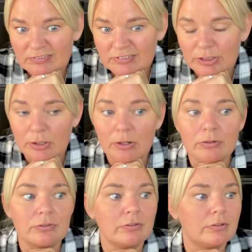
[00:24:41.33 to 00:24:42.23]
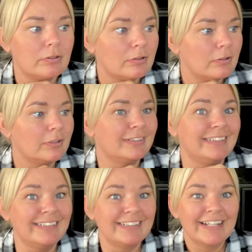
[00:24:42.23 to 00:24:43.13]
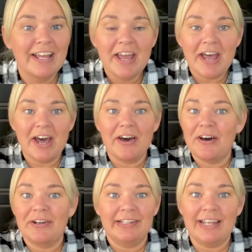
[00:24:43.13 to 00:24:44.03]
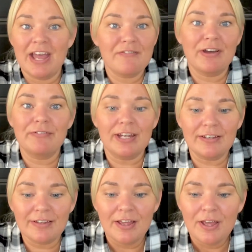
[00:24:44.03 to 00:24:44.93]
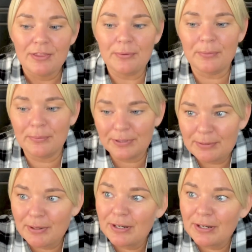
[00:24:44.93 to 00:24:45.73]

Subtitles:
God, I hardly ever read. The only one.